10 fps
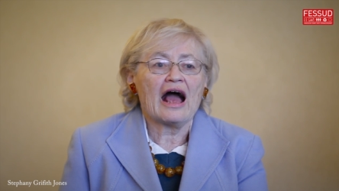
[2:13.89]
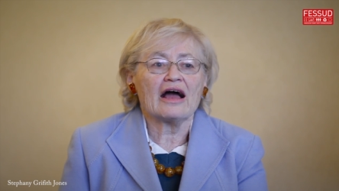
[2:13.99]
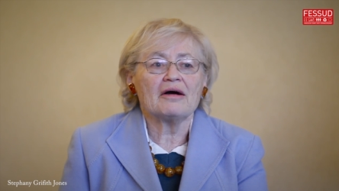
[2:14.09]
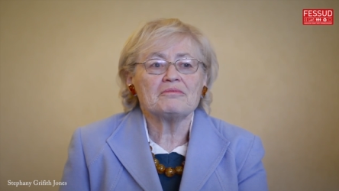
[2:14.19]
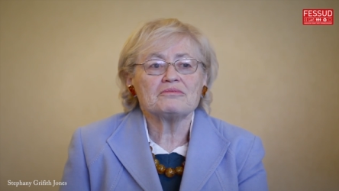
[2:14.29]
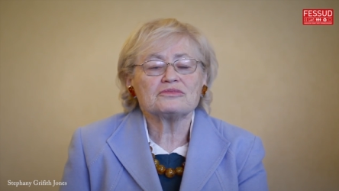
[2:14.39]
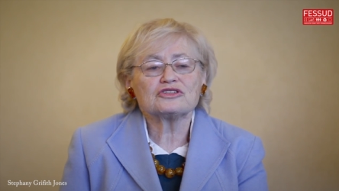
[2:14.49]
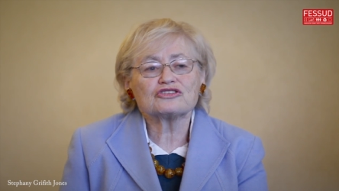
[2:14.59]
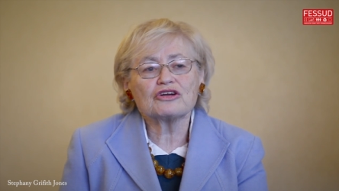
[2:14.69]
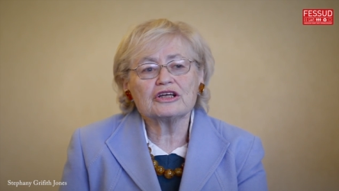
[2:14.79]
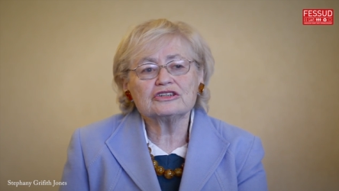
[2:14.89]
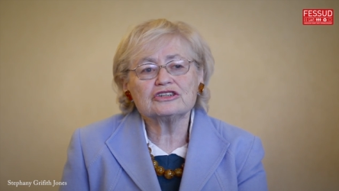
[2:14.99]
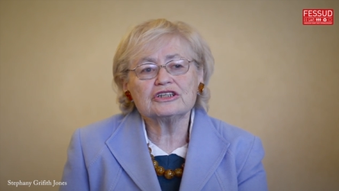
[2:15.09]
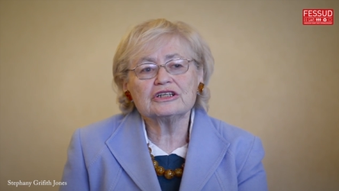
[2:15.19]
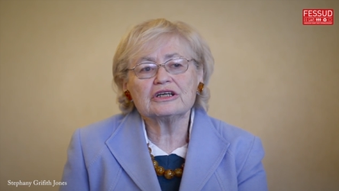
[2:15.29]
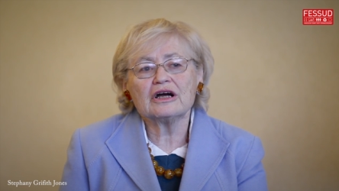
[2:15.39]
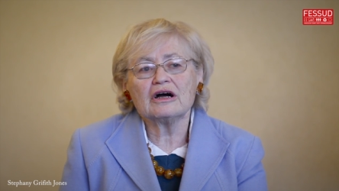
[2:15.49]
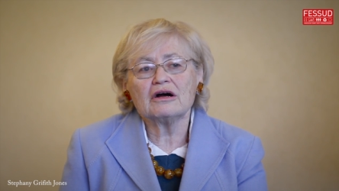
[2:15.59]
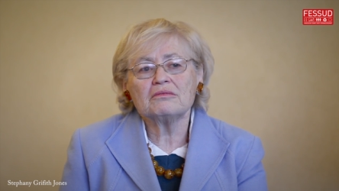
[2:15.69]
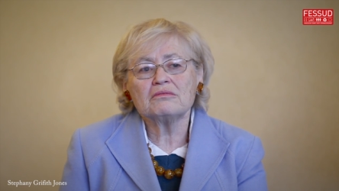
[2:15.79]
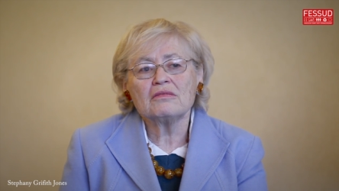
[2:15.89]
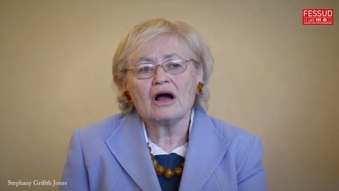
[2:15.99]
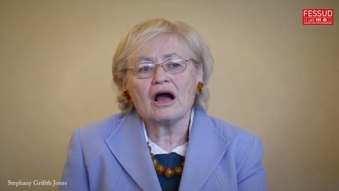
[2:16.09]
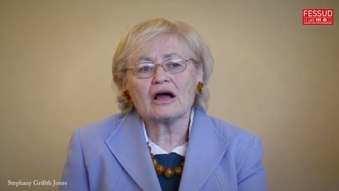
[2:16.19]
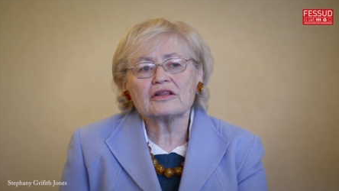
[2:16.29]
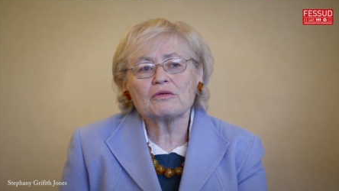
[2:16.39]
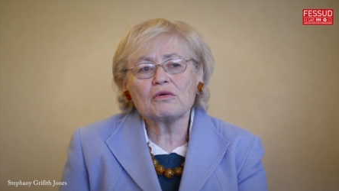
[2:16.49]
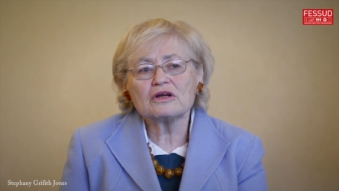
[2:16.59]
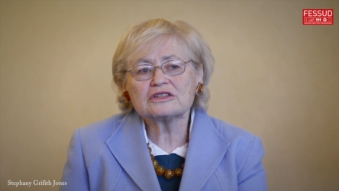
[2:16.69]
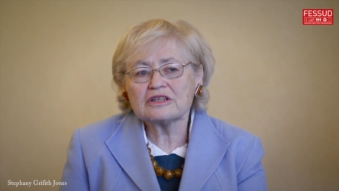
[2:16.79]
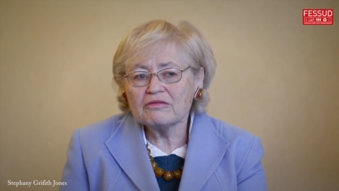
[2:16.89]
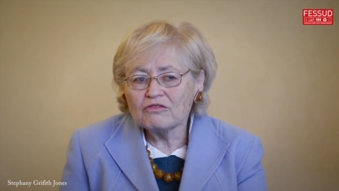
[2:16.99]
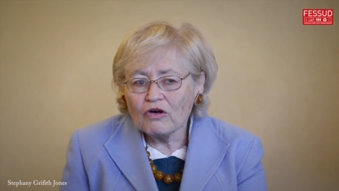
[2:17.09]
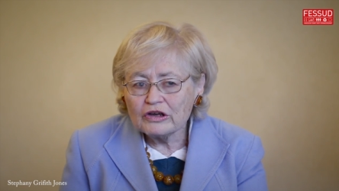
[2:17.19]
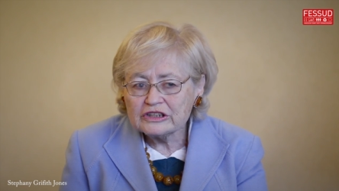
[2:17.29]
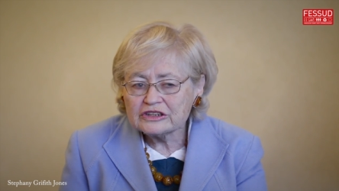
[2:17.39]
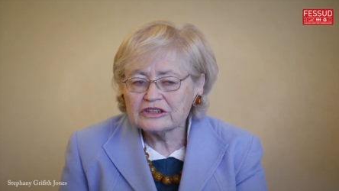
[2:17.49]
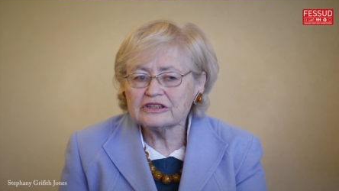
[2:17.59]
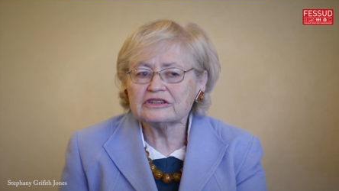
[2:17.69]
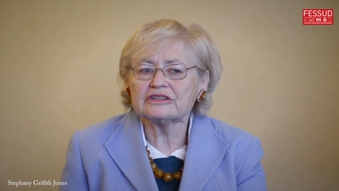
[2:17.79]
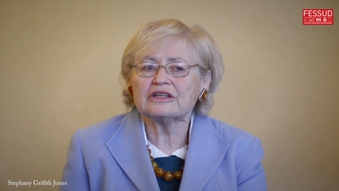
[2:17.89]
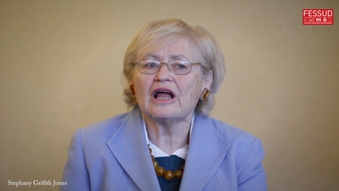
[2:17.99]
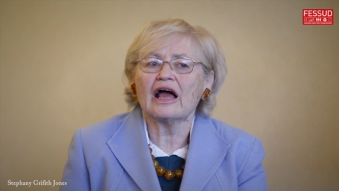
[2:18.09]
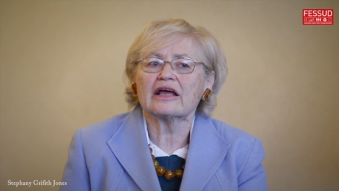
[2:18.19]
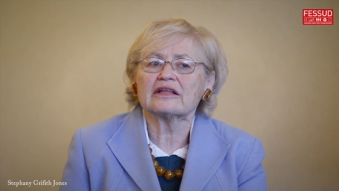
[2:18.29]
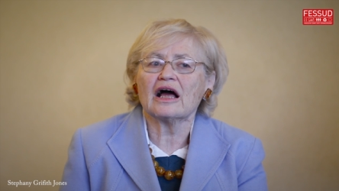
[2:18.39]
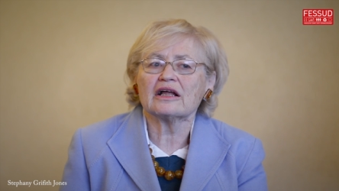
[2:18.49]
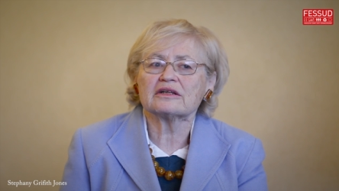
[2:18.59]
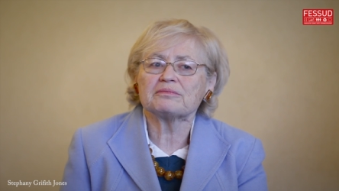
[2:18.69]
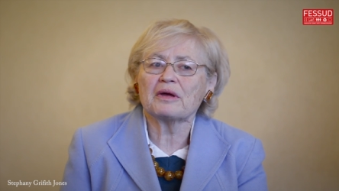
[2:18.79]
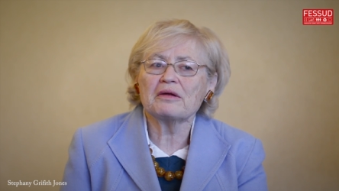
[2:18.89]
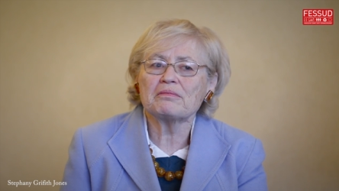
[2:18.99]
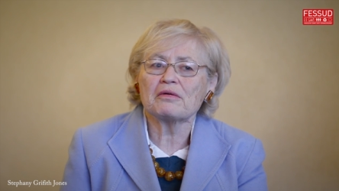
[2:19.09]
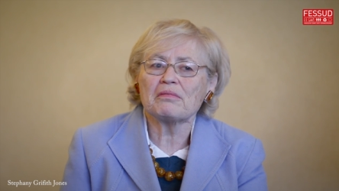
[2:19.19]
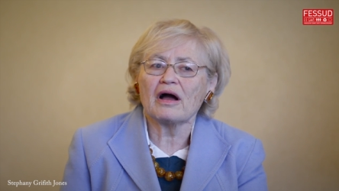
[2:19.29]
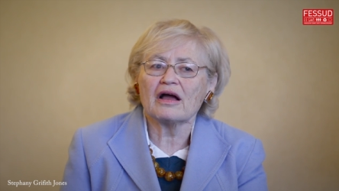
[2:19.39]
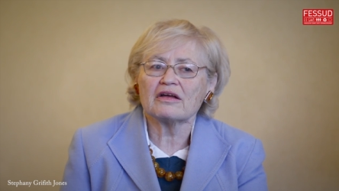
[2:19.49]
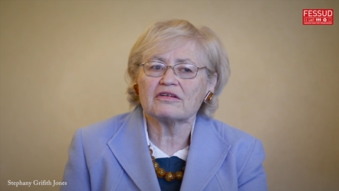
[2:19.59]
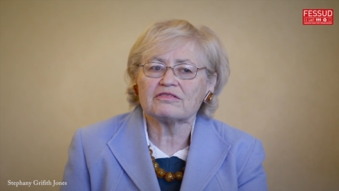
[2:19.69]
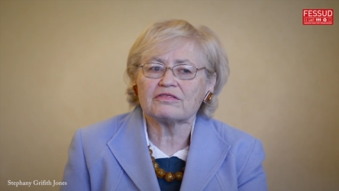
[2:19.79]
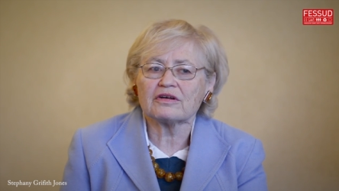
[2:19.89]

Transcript: Um, strangely, um, there were some voices, like that paper by